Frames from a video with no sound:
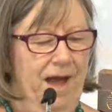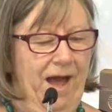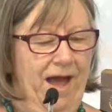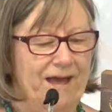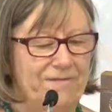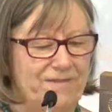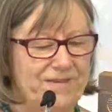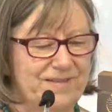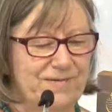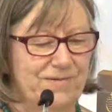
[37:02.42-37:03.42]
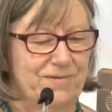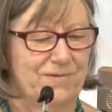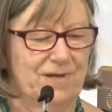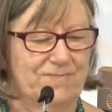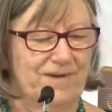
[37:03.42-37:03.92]
And first of all,
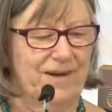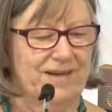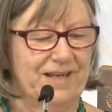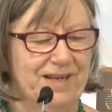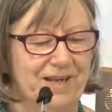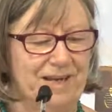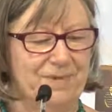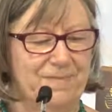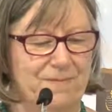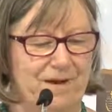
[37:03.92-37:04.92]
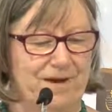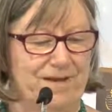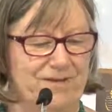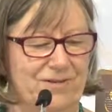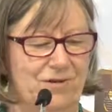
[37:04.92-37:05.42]
and finally, keep in
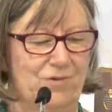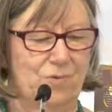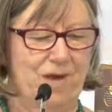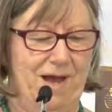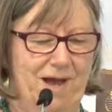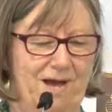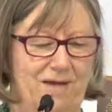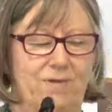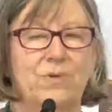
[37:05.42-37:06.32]
mind who we are.